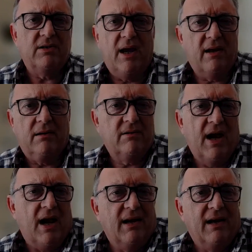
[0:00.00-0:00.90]

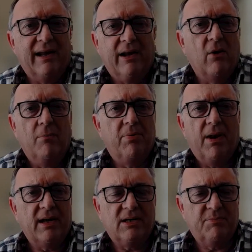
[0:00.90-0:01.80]
technically
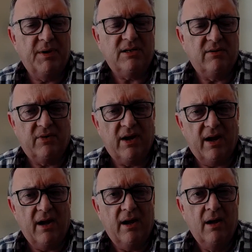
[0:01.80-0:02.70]
complex piece of
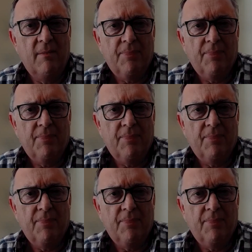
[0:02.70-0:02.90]
kit,